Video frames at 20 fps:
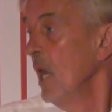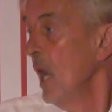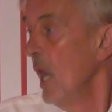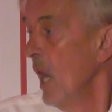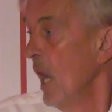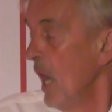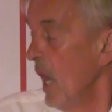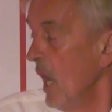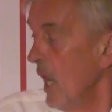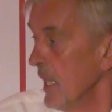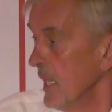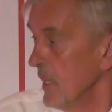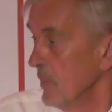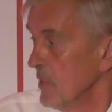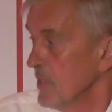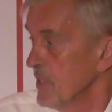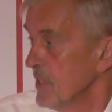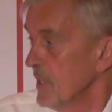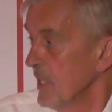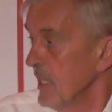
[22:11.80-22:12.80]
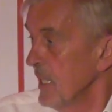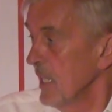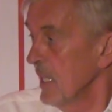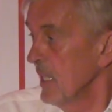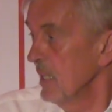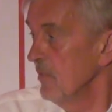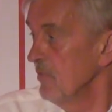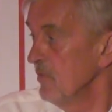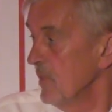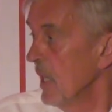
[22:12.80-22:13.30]
And he was
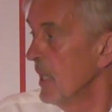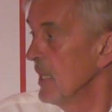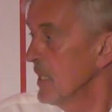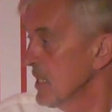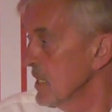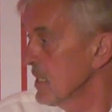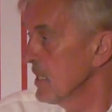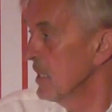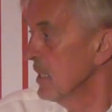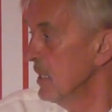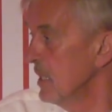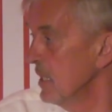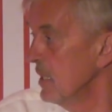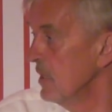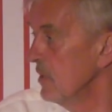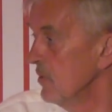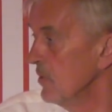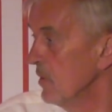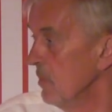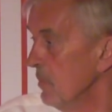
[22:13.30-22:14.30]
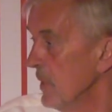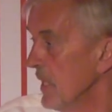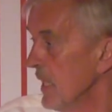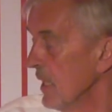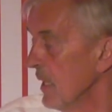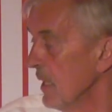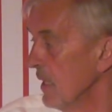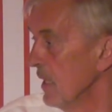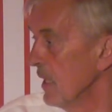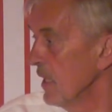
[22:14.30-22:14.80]
seeking advice from me
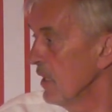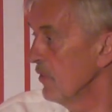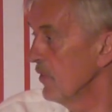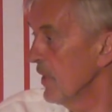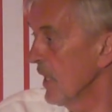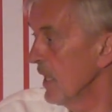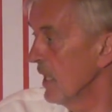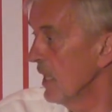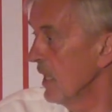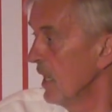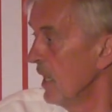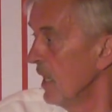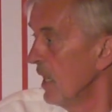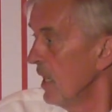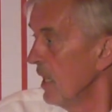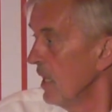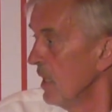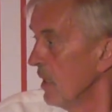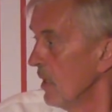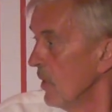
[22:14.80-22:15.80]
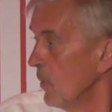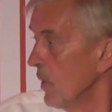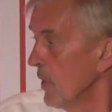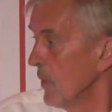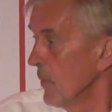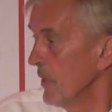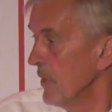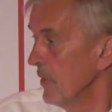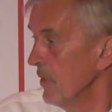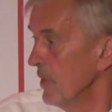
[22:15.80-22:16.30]
and another fella on what
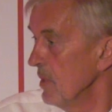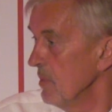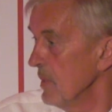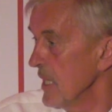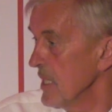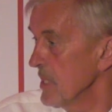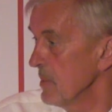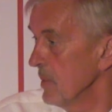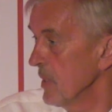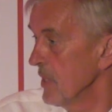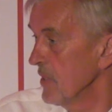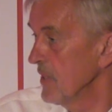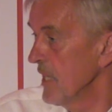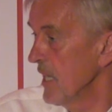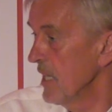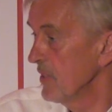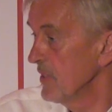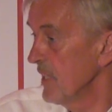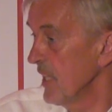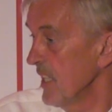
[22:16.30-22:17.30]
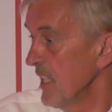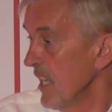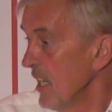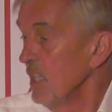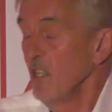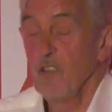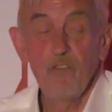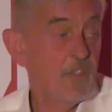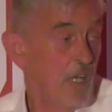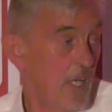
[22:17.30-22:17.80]
do we do to maximize sales. Now, the
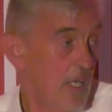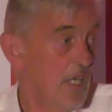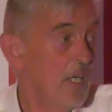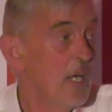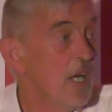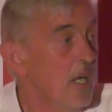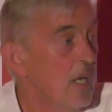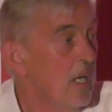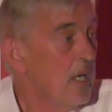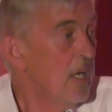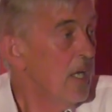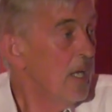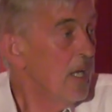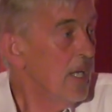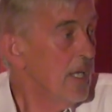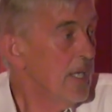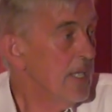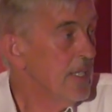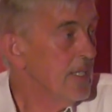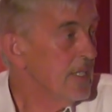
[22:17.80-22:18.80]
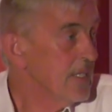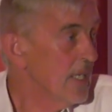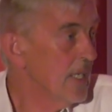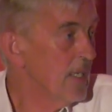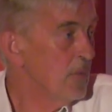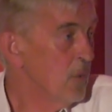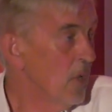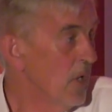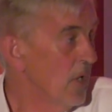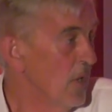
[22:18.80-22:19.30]
other fella, he
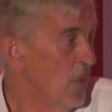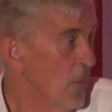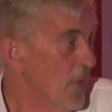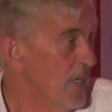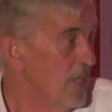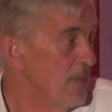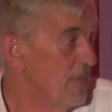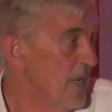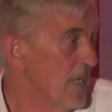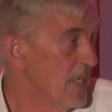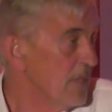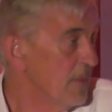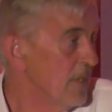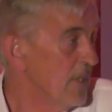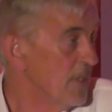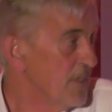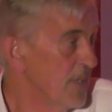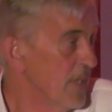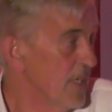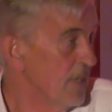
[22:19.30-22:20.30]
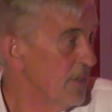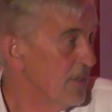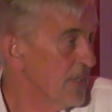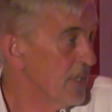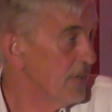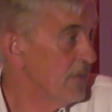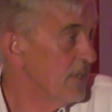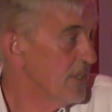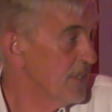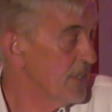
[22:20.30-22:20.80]
said, well, the way to maximize sales,
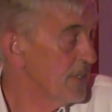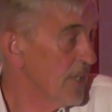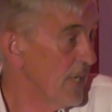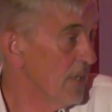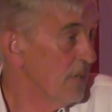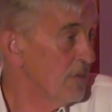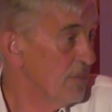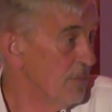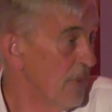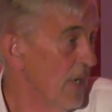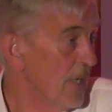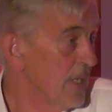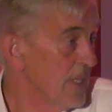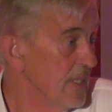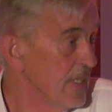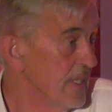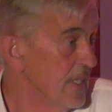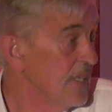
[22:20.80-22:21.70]
increase your sales, Mike, is